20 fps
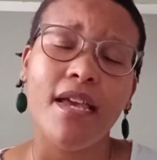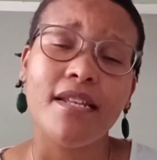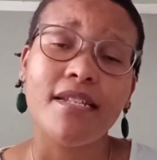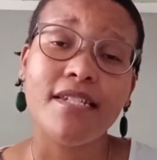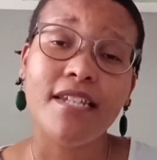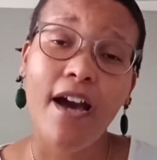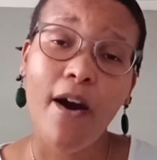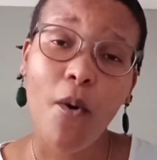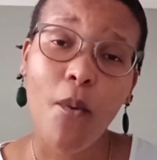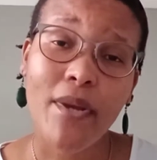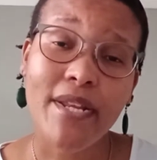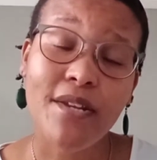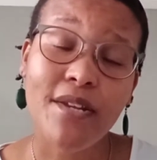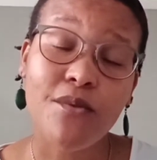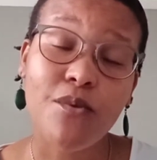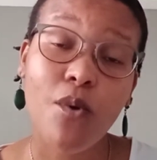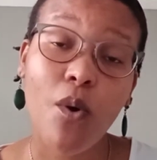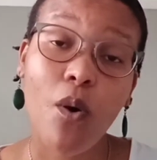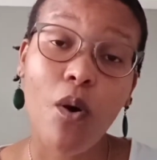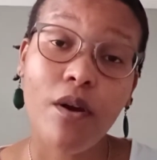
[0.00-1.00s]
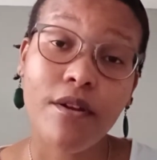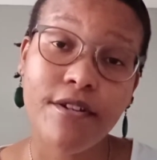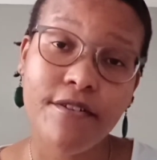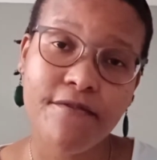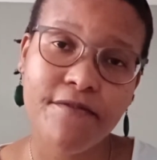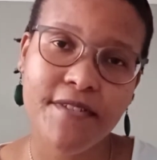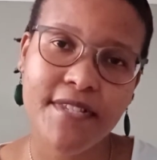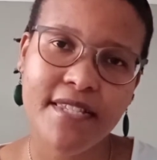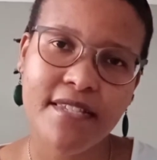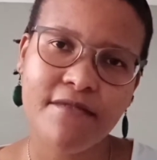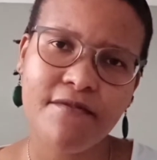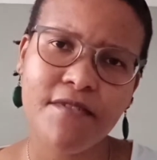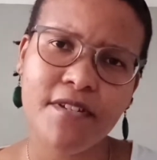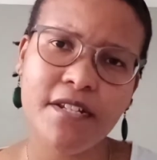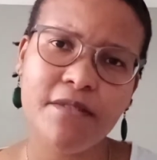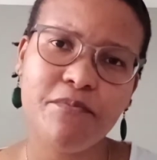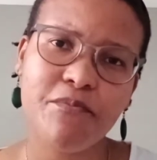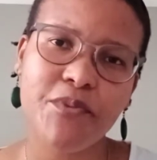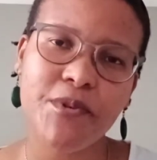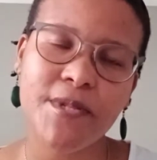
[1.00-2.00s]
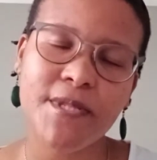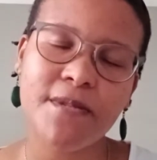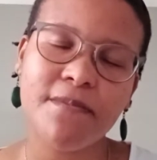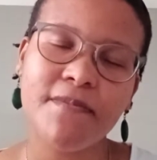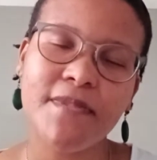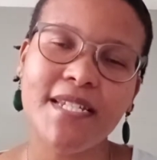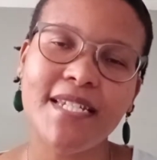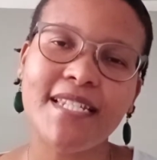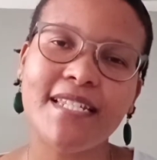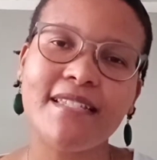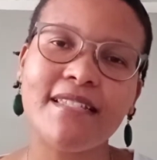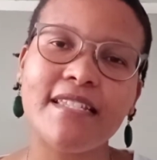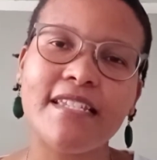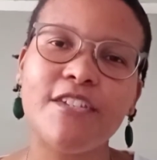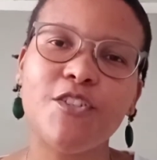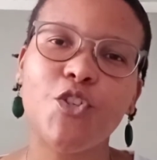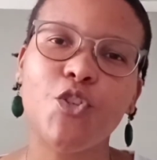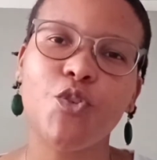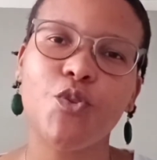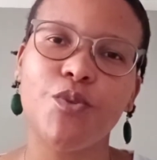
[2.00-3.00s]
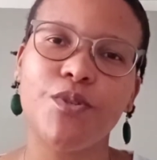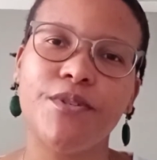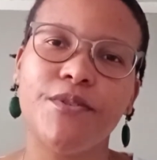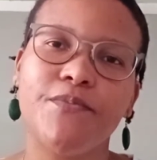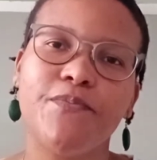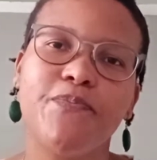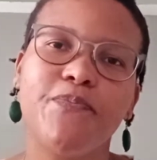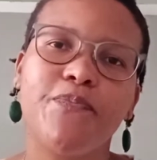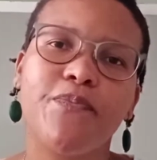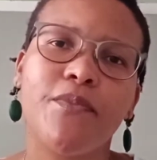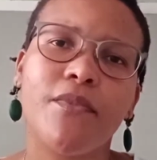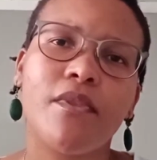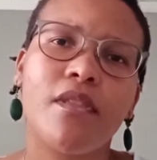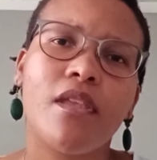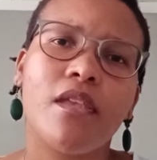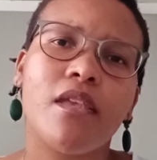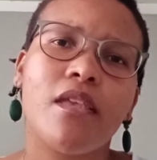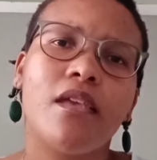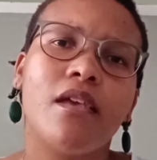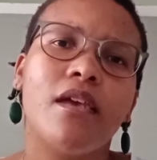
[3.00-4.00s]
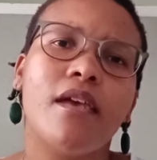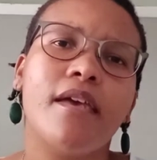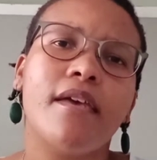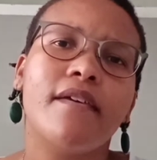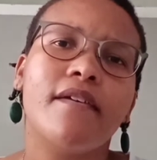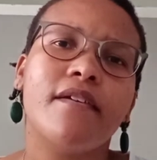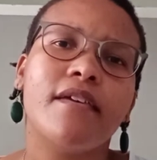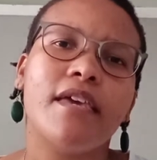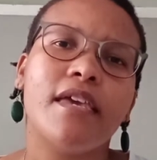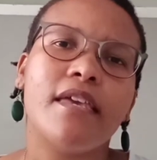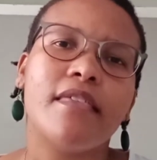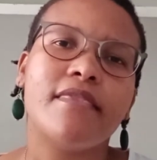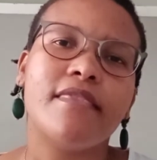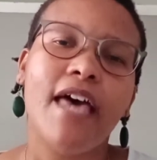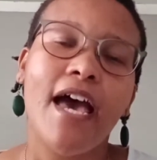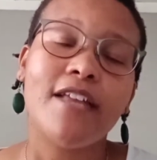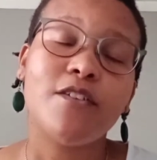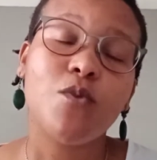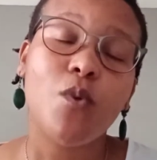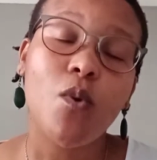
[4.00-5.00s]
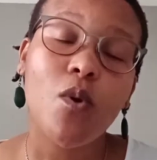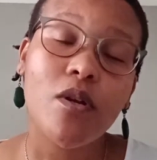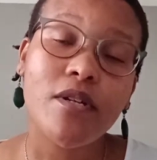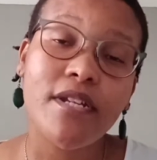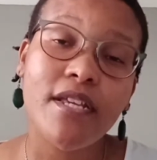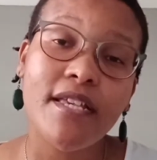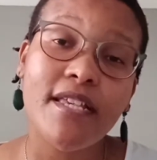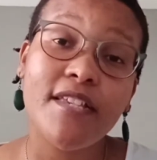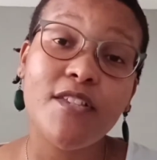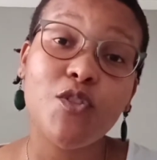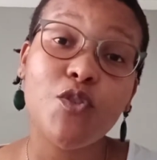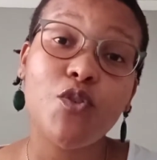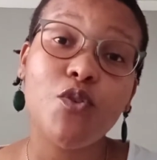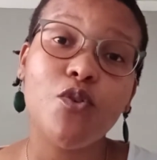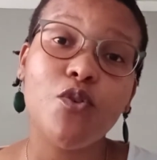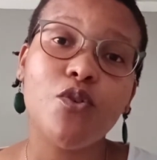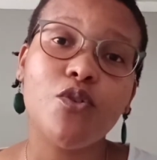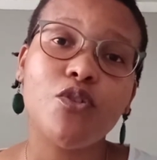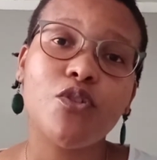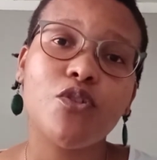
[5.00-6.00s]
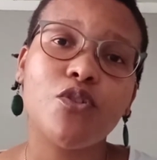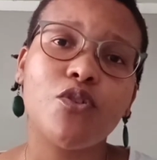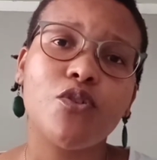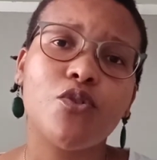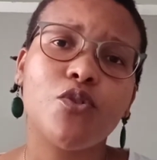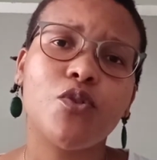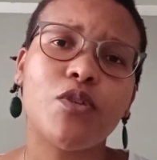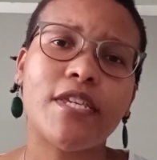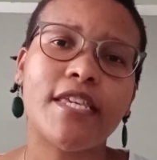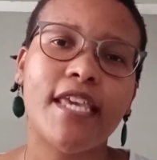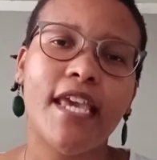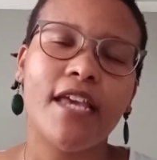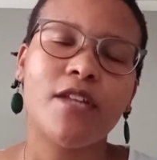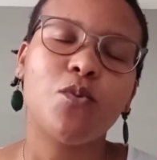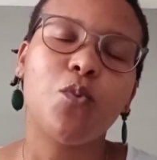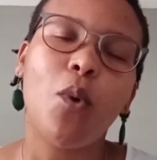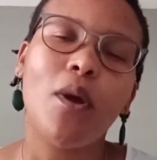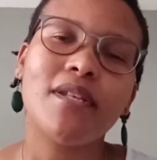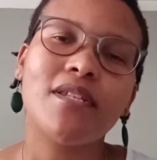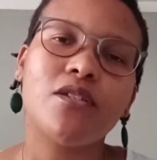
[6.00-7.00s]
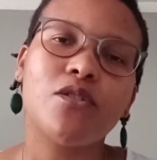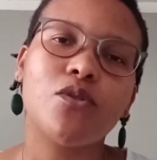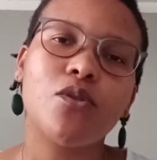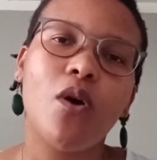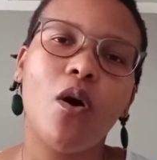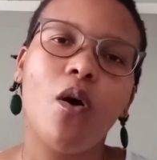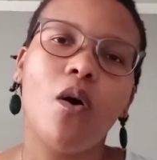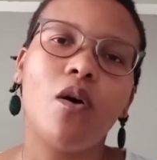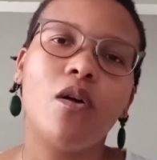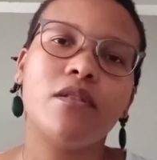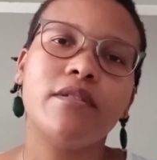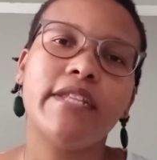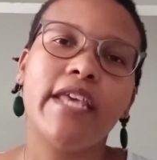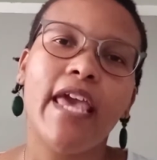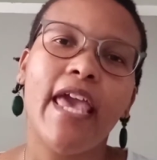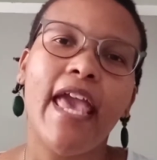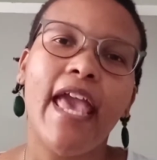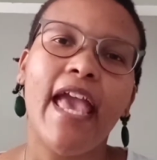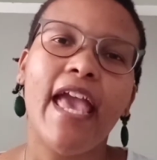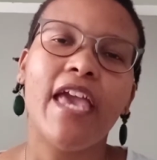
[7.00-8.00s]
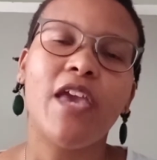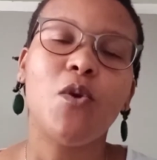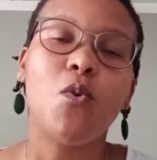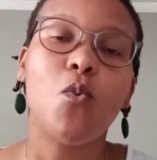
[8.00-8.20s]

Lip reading: Now, when an order for civil imprisonment is issued, that order is used to get what is called a